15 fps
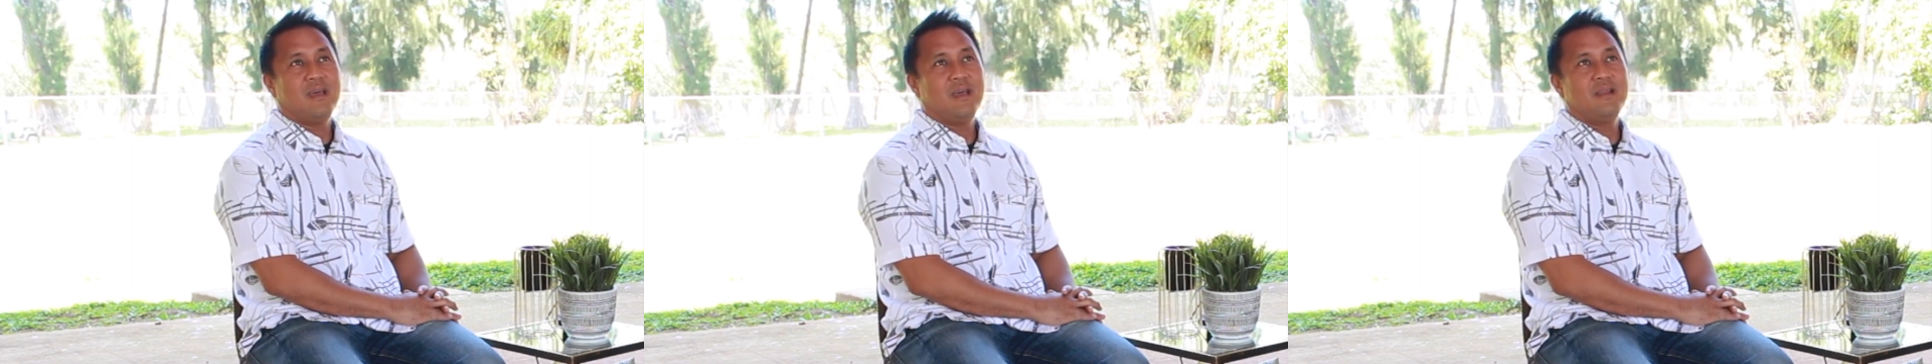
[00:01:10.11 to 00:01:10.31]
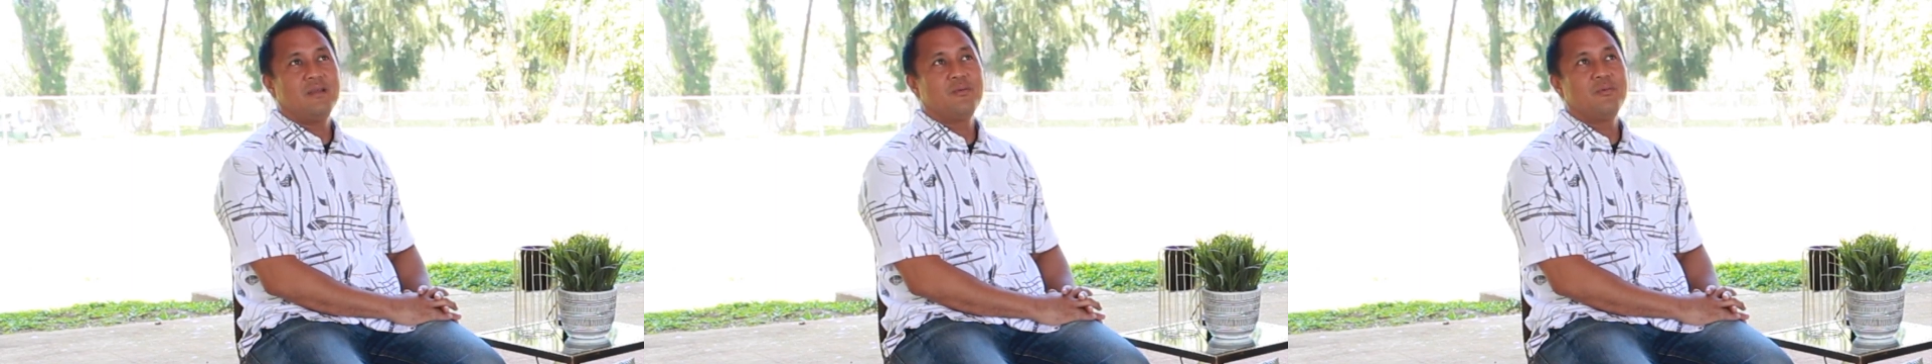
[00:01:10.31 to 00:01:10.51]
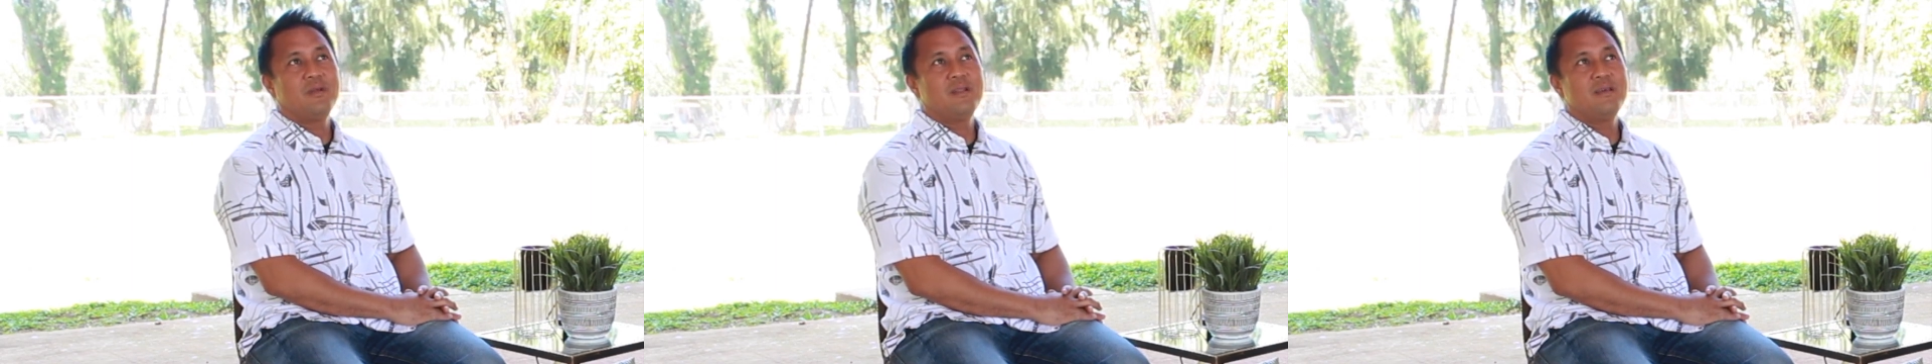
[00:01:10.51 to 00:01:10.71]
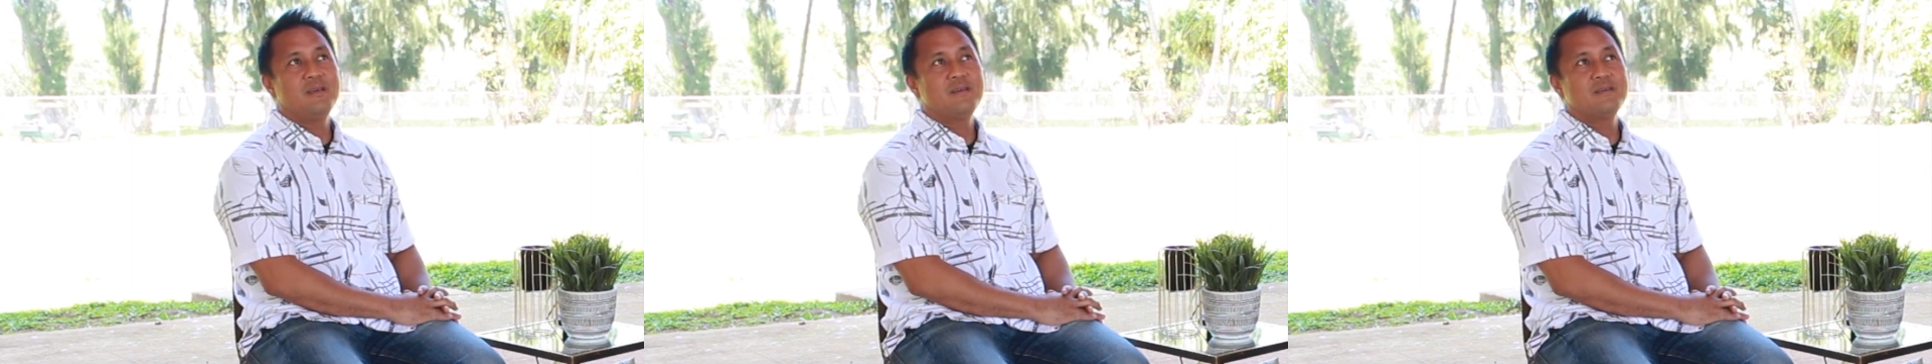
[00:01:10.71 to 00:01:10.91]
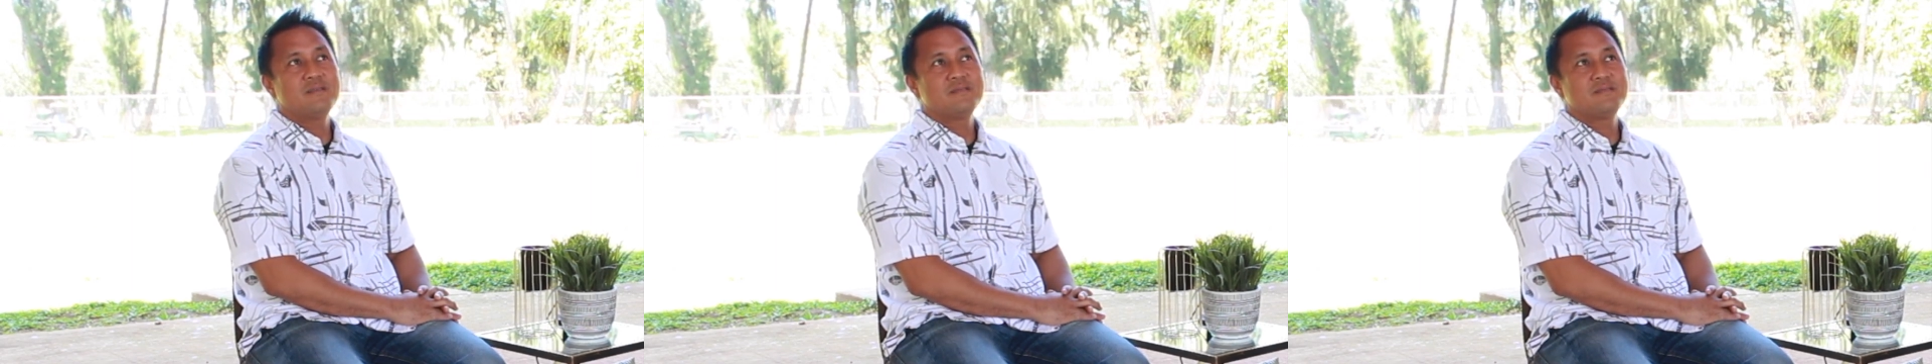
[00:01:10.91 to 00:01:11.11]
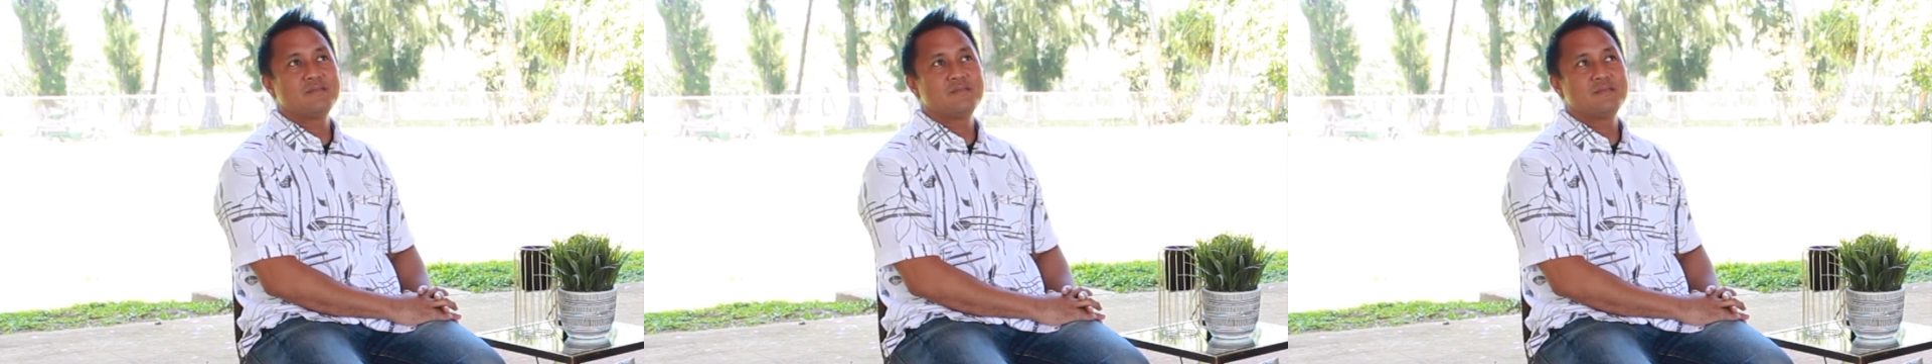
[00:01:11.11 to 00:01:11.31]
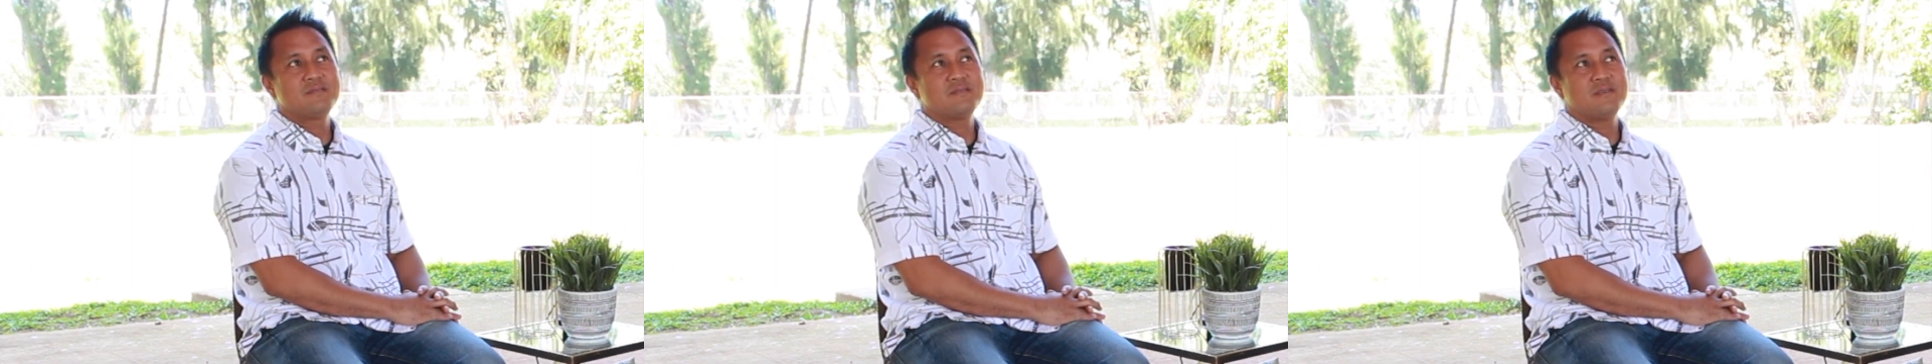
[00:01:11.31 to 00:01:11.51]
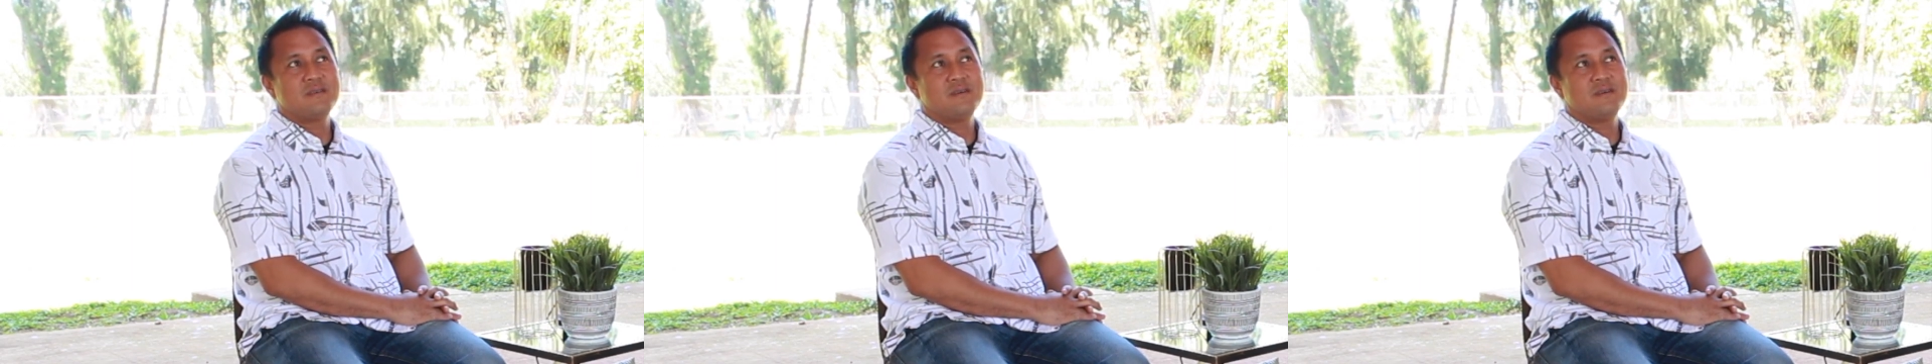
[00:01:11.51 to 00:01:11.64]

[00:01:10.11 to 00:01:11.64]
And it really is